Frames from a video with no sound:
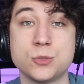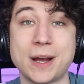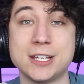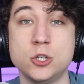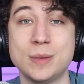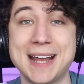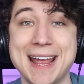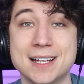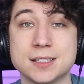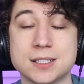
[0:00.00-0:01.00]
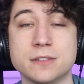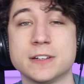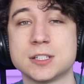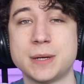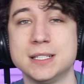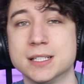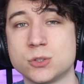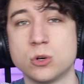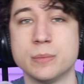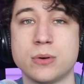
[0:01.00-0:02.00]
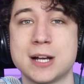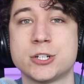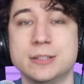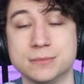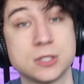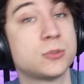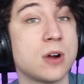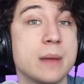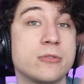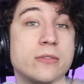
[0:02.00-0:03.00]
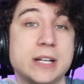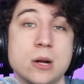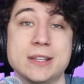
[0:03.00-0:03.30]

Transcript: my human hands to fix my dyshorn. Subscribe for a video on